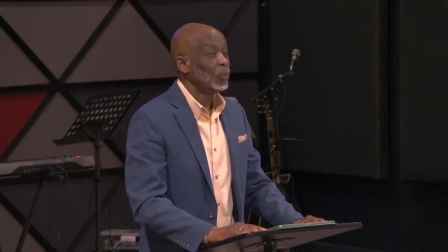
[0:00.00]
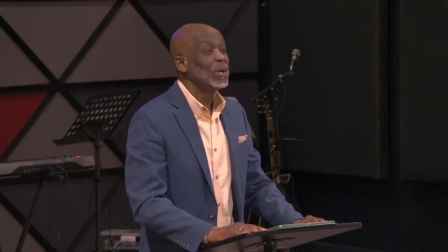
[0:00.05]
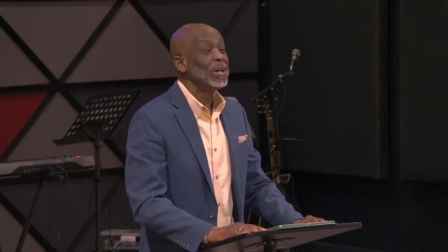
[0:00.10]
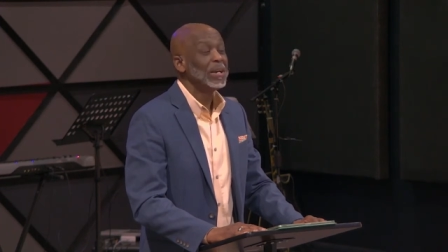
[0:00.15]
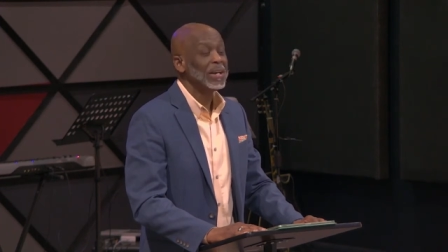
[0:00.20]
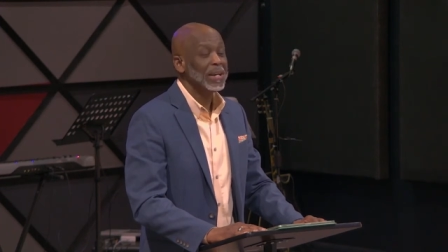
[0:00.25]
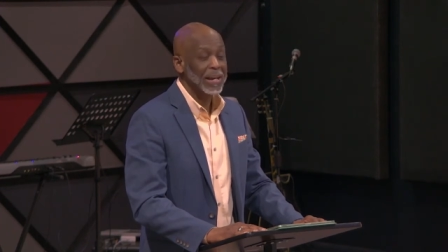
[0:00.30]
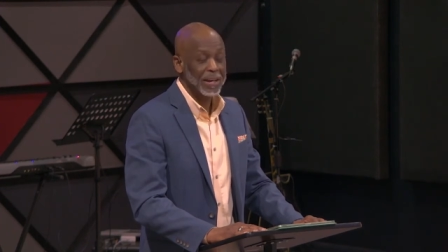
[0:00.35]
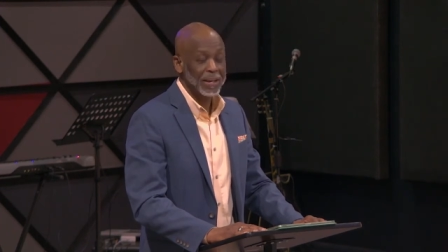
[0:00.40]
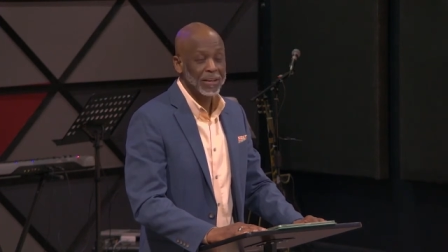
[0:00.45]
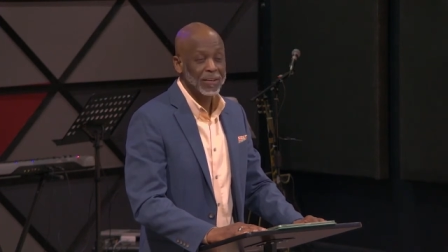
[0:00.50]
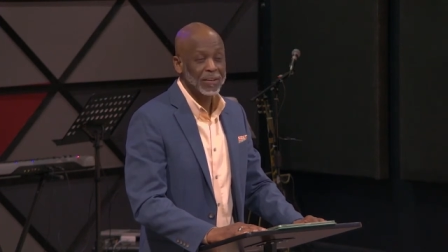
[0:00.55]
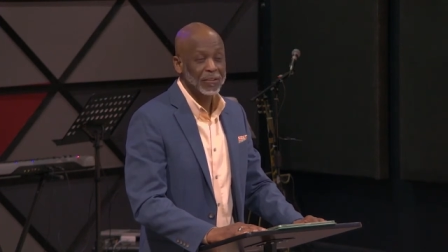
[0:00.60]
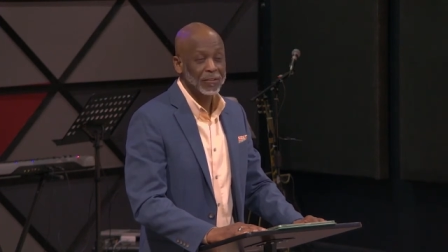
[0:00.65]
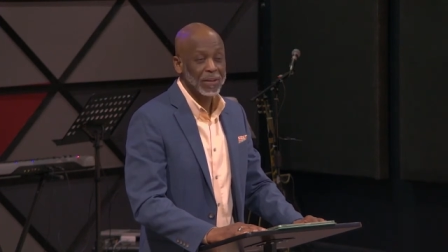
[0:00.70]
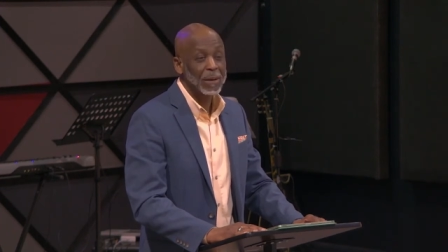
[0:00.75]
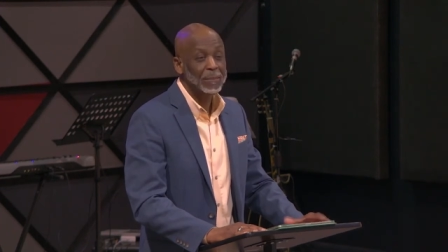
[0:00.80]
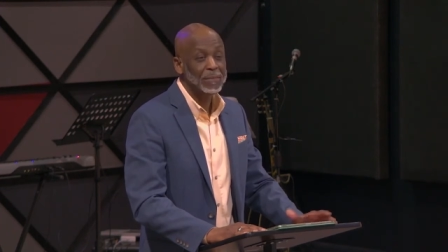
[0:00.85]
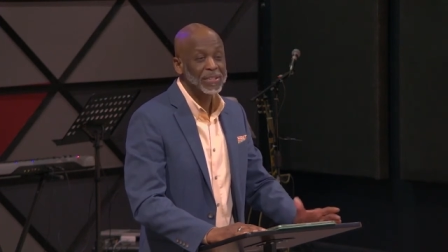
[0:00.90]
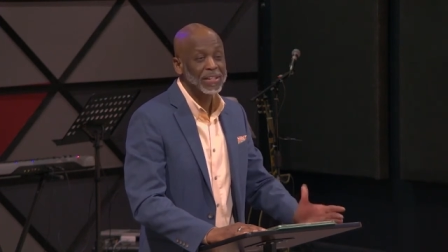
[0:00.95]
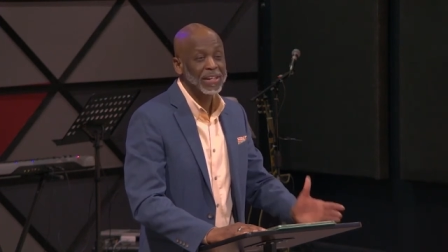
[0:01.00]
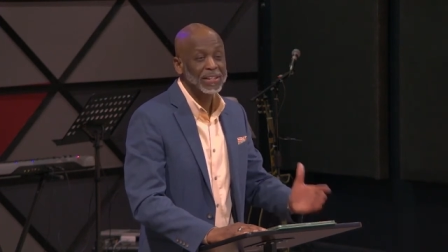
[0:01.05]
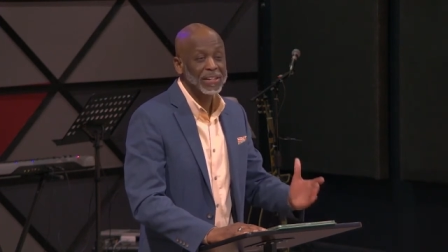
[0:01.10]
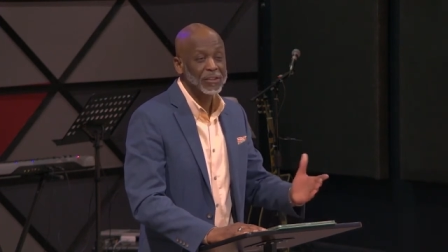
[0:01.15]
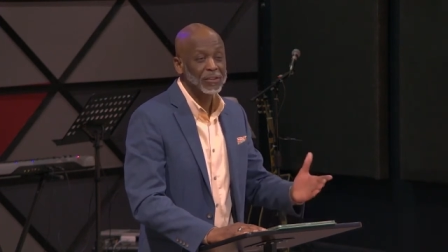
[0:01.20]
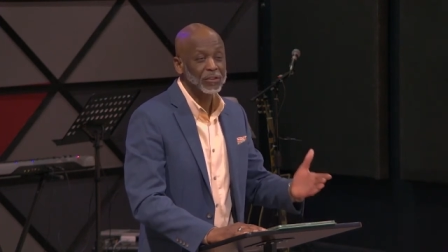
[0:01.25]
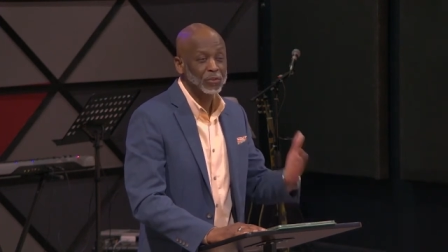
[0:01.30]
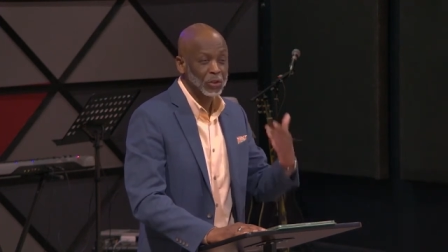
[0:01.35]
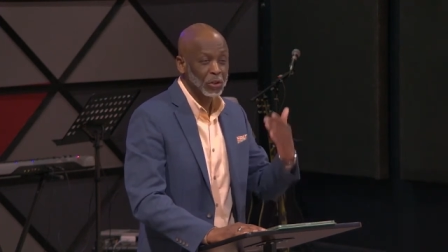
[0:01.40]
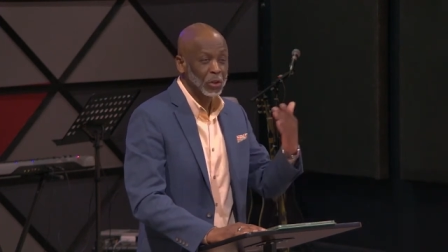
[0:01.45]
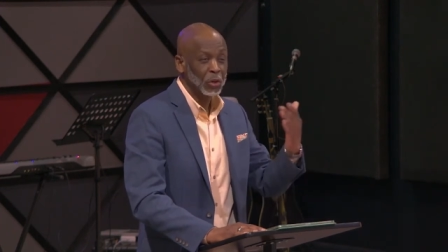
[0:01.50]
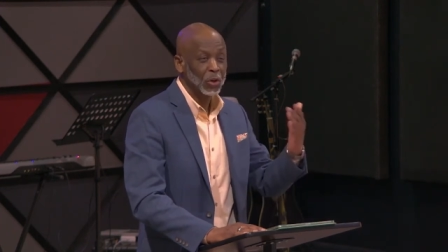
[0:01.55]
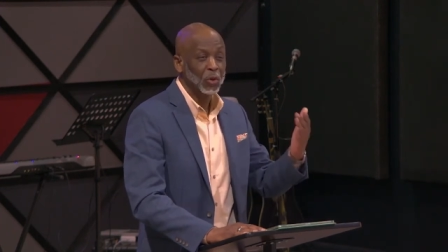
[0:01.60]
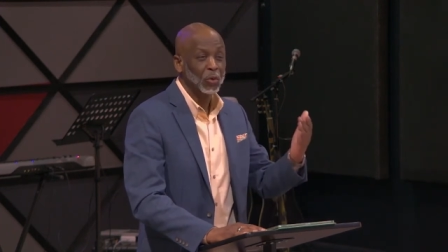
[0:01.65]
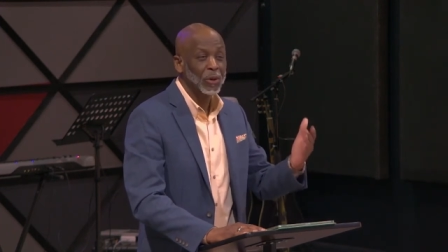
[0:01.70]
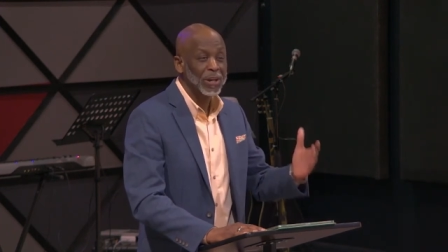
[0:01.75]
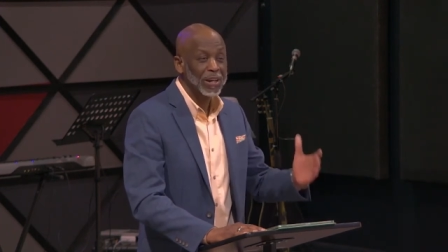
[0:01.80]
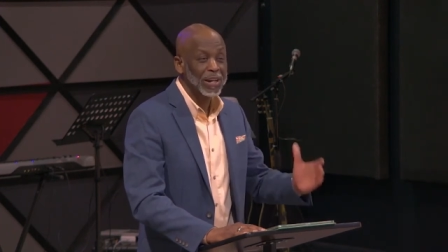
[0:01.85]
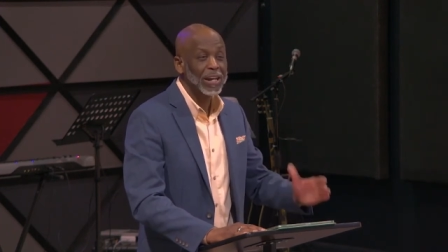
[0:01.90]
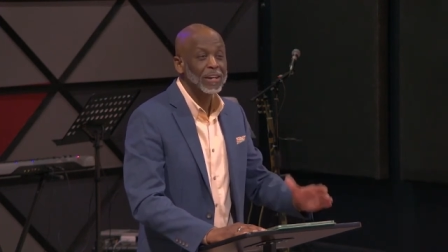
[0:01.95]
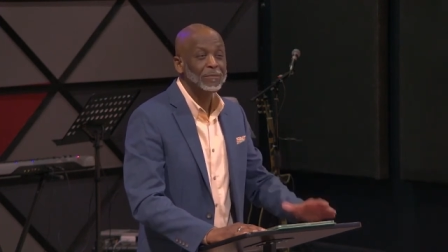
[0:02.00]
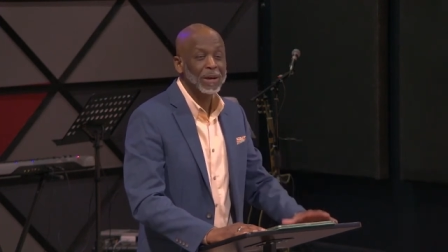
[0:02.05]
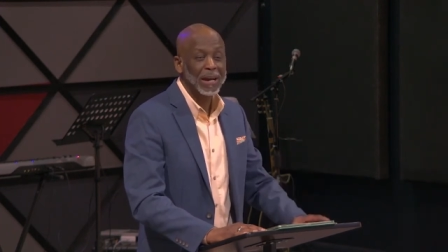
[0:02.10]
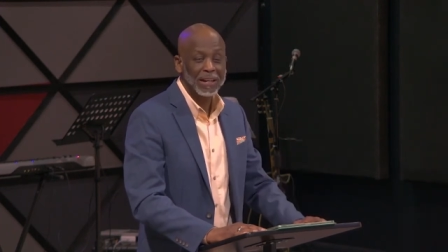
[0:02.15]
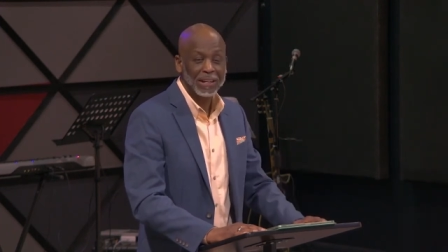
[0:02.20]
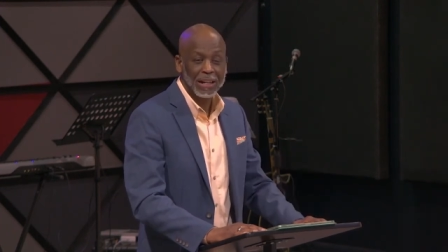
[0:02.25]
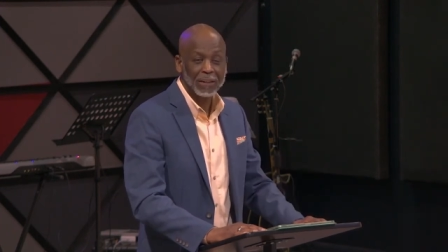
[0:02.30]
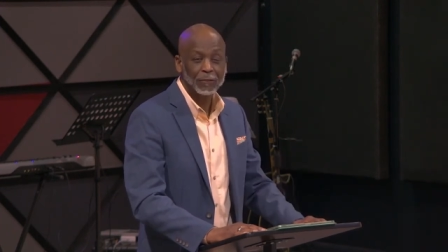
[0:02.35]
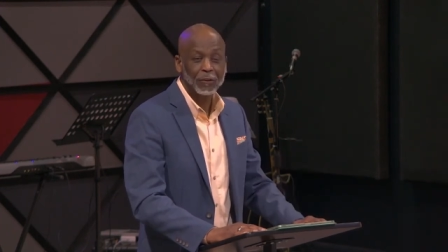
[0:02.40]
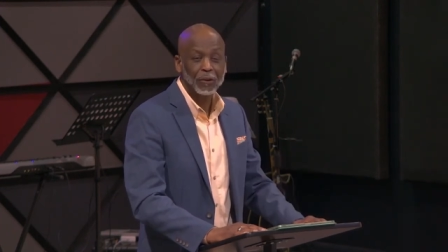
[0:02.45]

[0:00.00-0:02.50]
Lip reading: We live by a